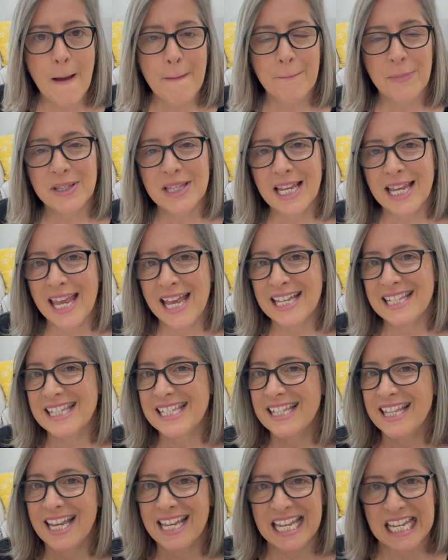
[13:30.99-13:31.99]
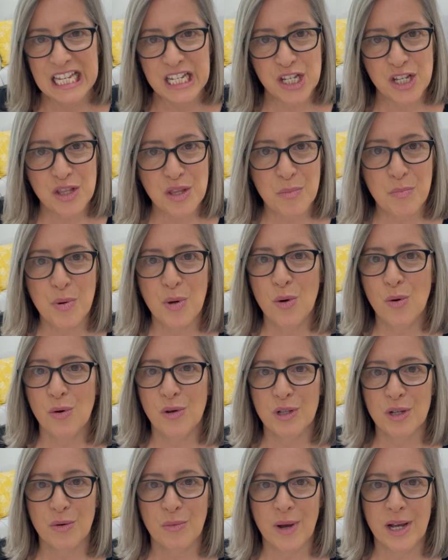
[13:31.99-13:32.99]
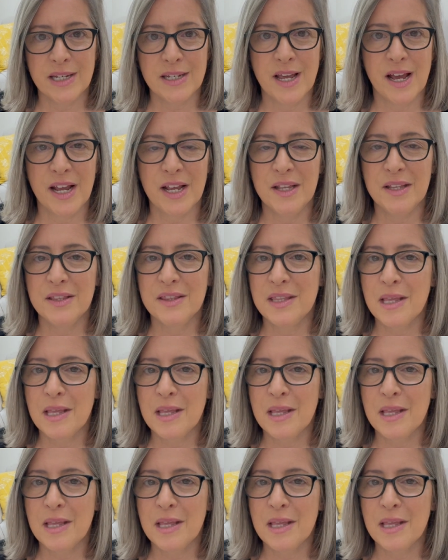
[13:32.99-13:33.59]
but they can't see like into the pool or whatnot.